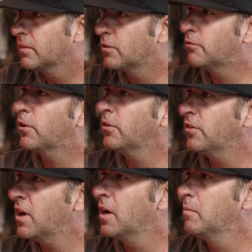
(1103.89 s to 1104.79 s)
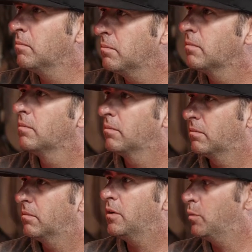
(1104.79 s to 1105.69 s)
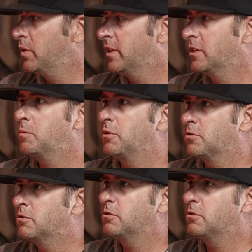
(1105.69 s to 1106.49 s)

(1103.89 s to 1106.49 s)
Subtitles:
The first time with exposure